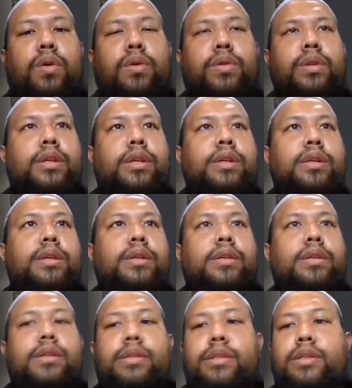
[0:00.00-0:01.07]
on
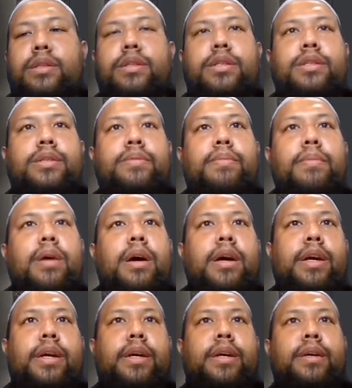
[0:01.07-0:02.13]
the search bar
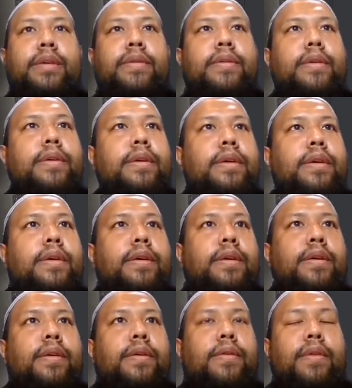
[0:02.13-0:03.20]
here,
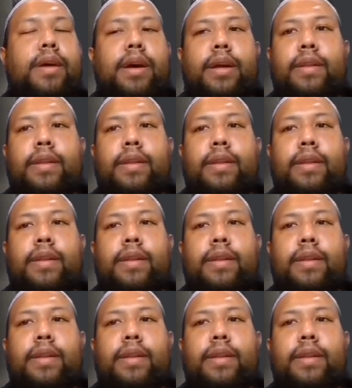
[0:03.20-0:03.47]
right?